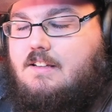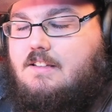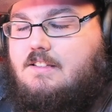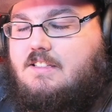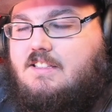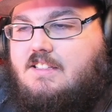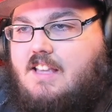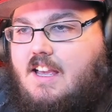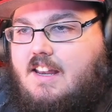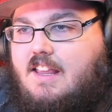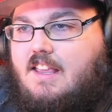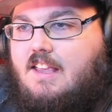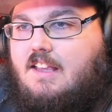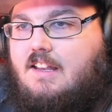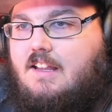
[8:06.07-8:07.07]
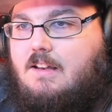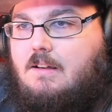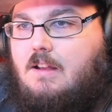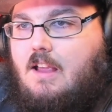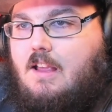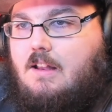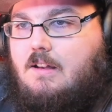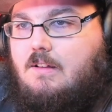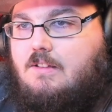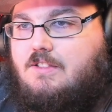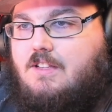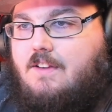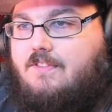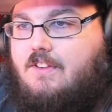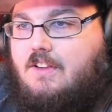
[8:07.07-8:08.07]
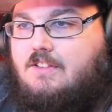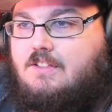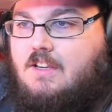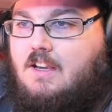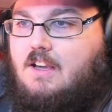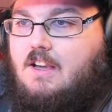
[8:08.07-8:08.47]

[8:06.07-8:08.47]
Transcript: studying and stuff, because